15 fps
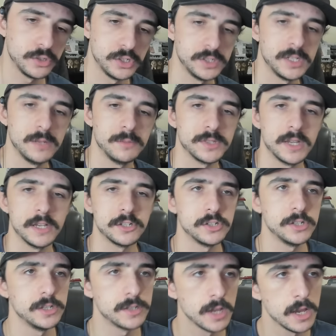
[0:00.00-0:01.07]
She seems like
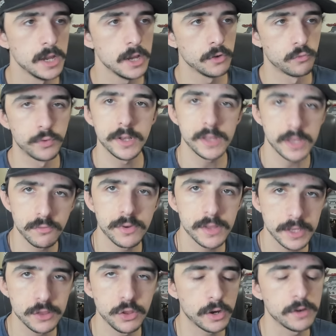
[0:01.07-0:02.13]
she's really,
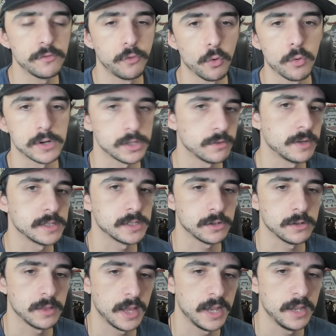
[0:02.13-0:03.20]
really looking forward to the rest of
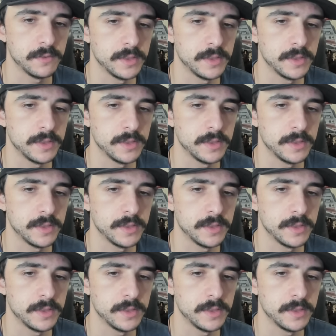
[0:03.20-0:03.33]
her life.